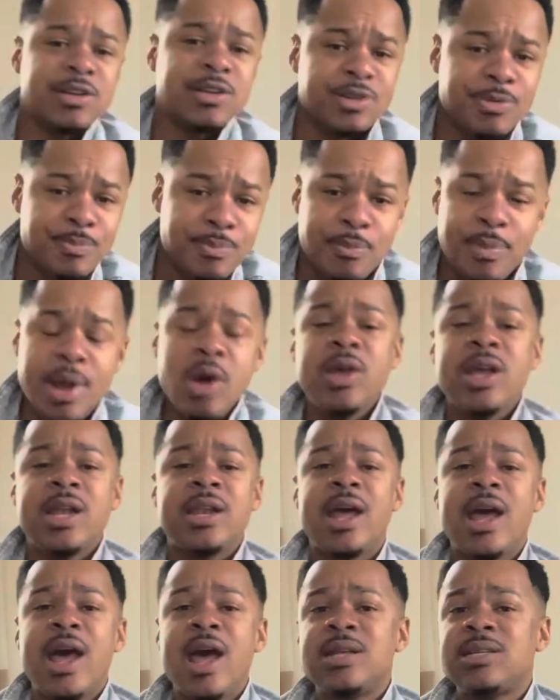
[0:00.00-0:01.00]

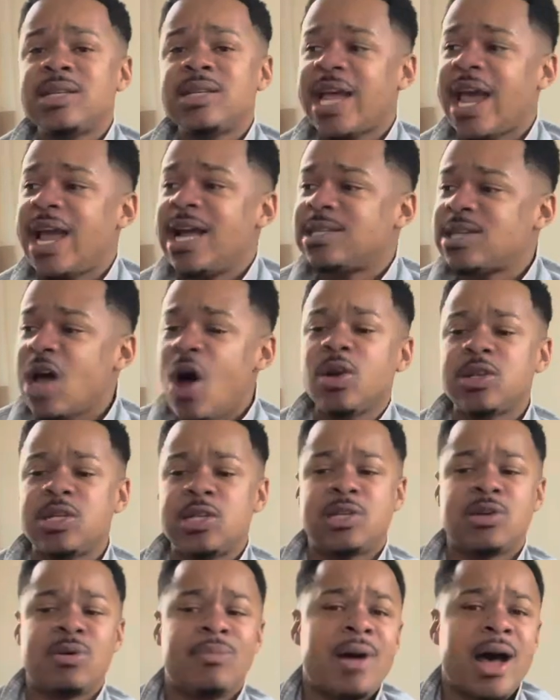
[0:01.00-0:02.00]
millionaires can't talk to
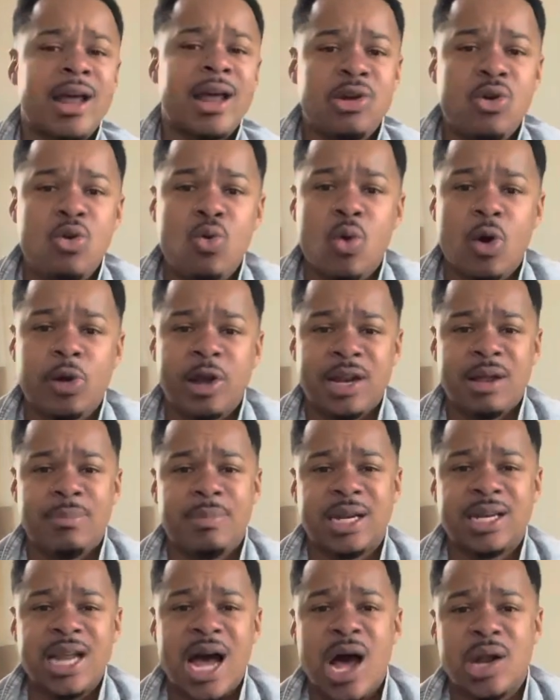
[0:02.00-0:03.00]
somebody who's working at
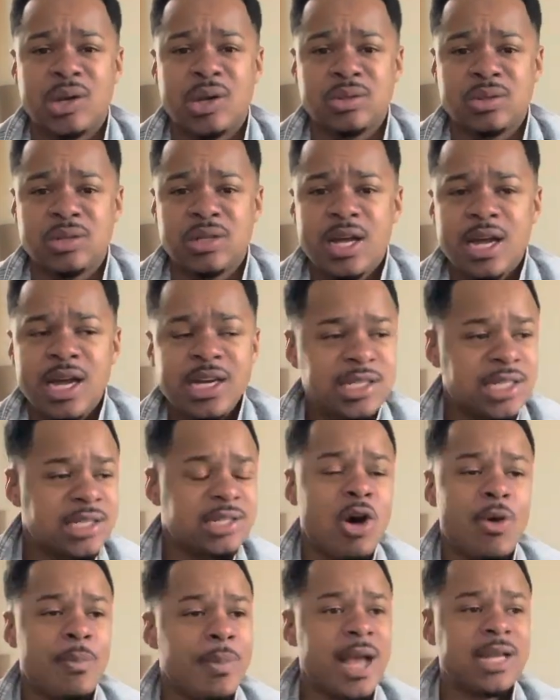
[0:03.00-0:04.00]
McDonald's. It just
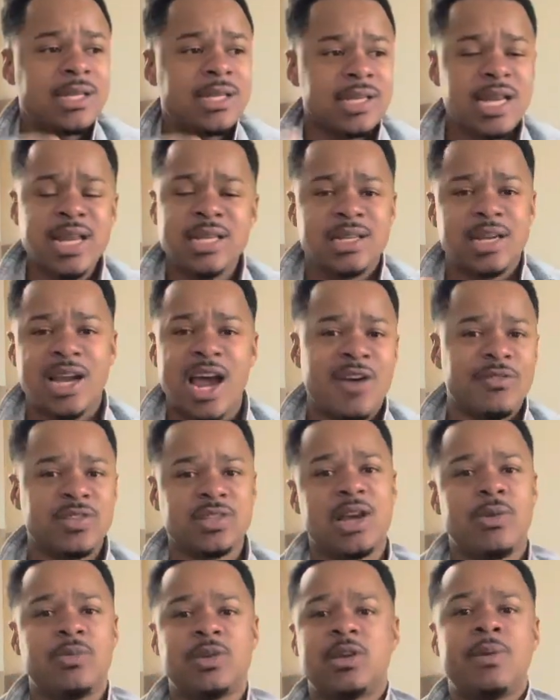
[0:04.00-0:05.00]
don't make sense to
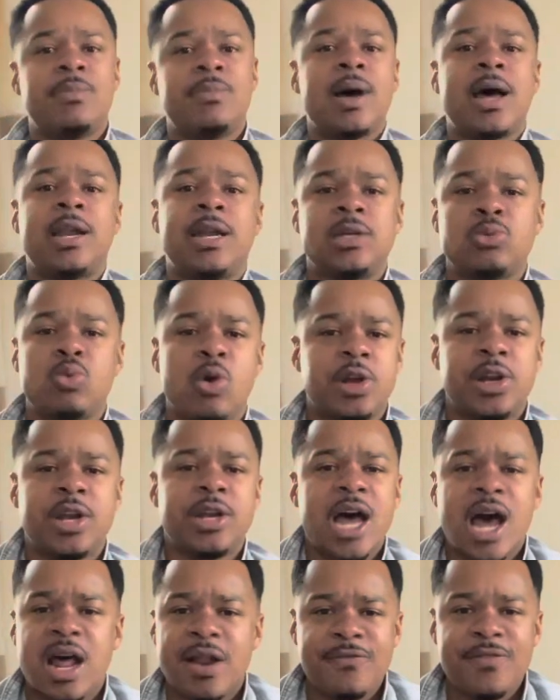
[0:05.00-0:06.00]
conversate with somebody that's working a
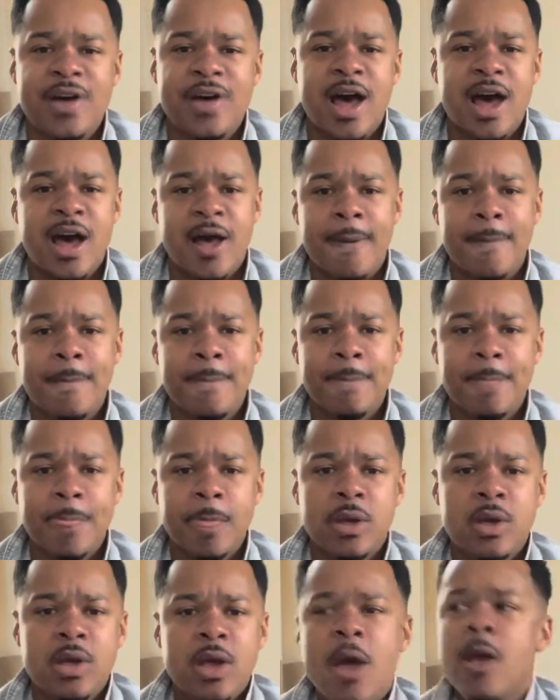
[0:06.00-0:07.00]
nine to five.
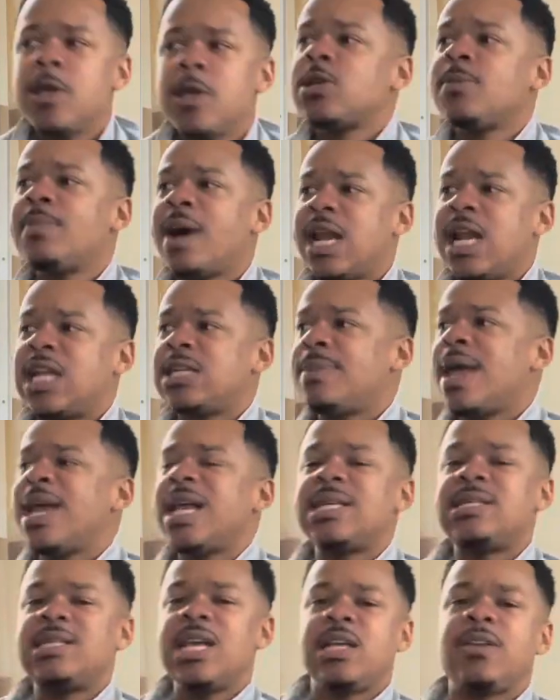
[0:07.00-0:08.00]
Somebody that's
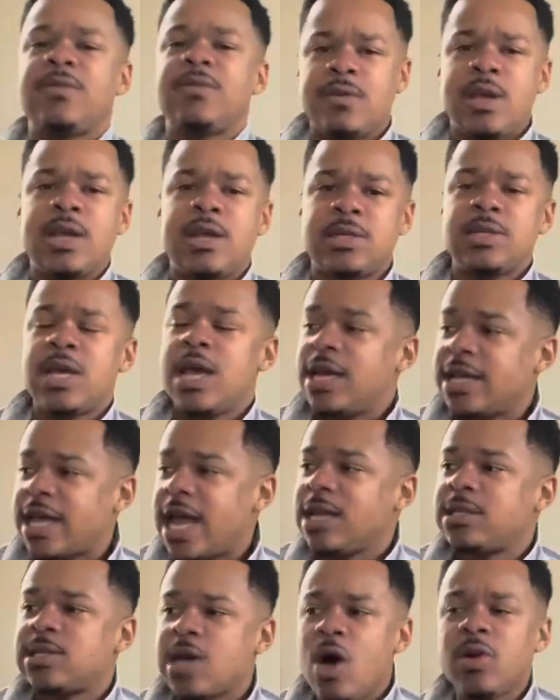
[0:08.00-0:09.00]
making six figures
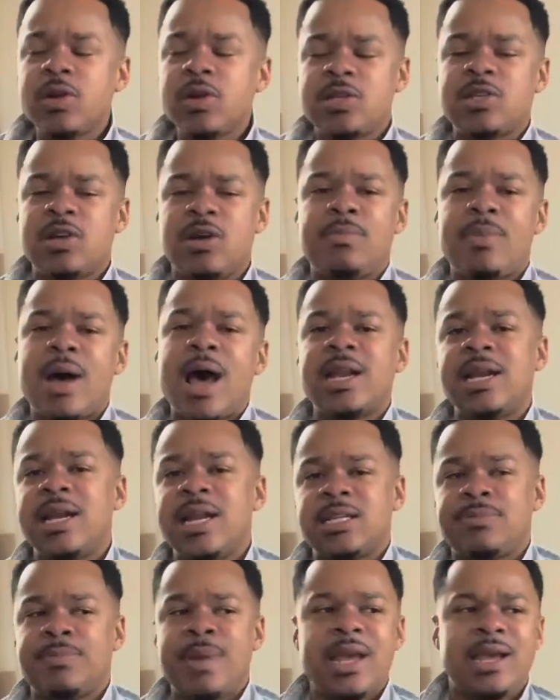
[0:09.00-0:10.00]
can't talk to somebody
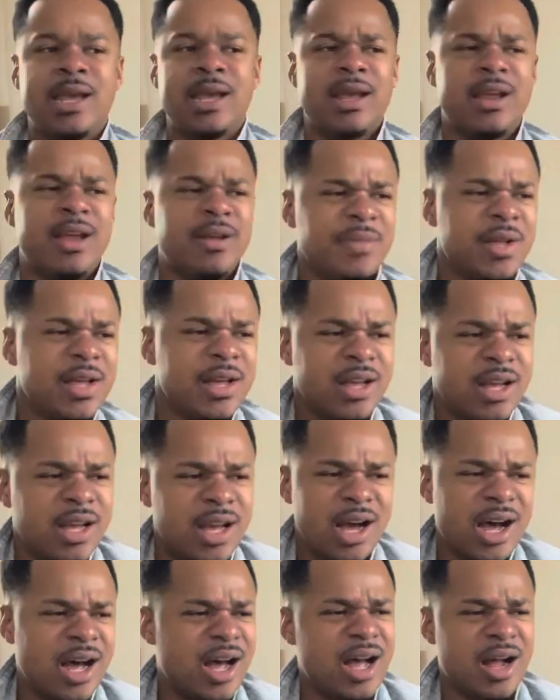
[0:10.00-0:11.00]
that's making
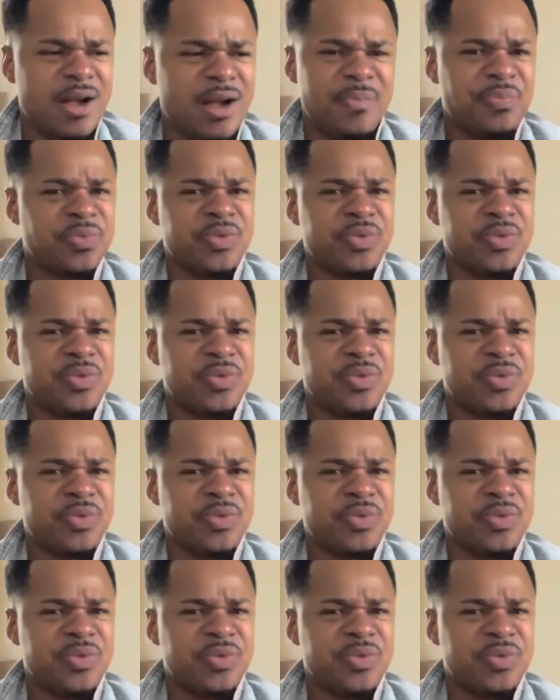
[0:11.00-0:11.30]
uh,